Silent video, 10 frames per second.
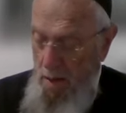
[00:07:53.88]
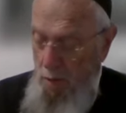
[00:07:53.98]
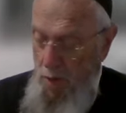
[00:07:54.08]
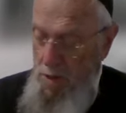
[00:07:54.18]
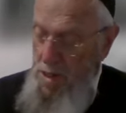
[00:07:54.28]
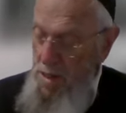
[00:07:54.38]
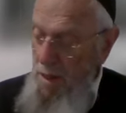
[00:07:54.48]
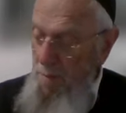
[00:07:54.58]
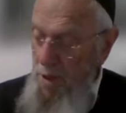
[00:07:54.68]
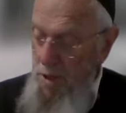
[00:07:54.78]
we see the
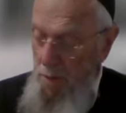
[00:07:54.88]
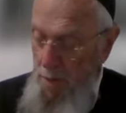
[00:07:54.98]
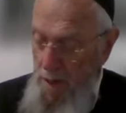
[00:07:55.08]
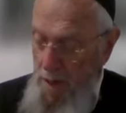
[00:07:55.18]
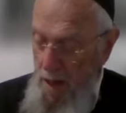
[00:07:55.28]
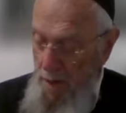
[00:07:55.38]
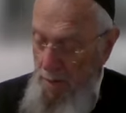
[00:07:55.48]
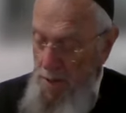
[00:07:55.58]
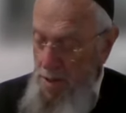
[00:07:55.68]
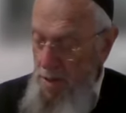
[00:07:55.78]
Mishnah many
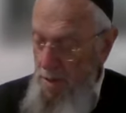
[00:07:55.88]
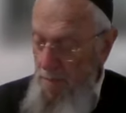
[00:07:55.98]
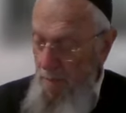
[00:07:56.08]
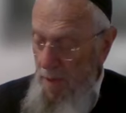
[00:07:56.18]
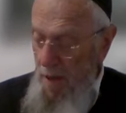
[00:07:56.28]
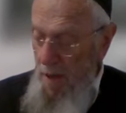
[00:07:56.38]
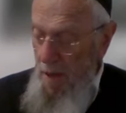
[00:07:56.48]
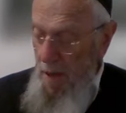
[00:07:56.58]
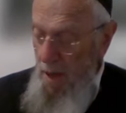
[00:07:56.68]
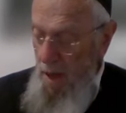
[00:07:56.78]
times
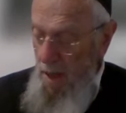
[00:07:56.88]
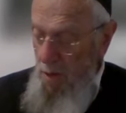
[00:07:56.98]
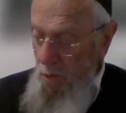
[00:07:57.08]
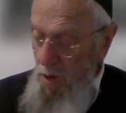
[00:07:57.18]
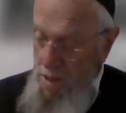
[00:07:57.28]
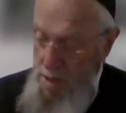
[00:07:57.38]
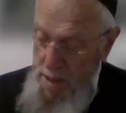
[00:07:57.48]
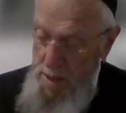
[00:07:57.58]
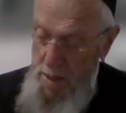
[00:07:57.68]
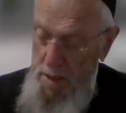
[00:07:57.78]
and we will
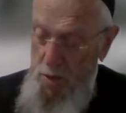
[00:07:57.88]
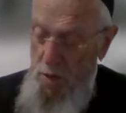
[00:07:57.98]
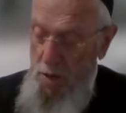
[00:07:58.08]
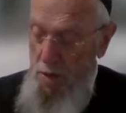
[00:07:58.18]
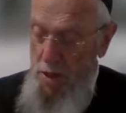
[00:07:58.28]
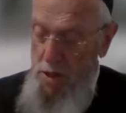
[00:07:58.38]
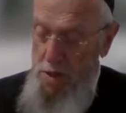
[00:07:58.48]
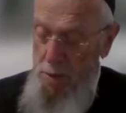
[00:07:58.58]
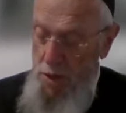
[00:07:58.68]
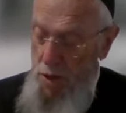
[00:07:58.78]
it to this
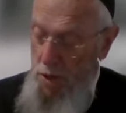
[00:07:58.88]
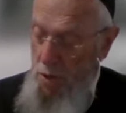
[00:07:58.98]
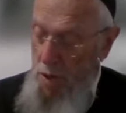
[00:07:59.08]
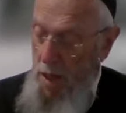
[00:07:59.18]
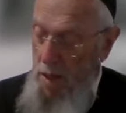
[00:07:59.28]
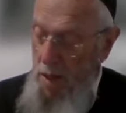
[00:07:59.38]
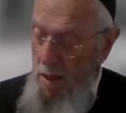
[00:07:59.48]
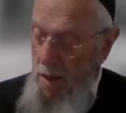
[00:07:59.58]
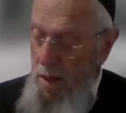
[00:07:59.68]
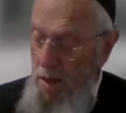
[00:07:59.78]
Mishnah today,
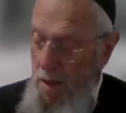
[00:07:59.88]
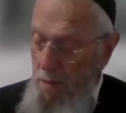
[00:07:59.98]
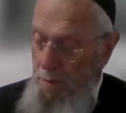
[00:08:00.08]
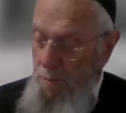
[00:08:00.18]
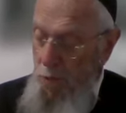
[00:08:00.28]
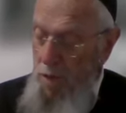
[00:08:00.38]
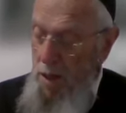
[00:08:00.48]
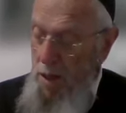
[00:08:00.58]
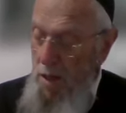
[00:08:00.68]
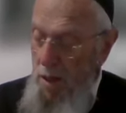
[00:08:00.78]

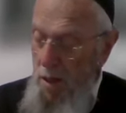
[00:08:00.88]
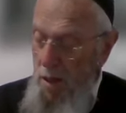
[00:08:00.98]
putting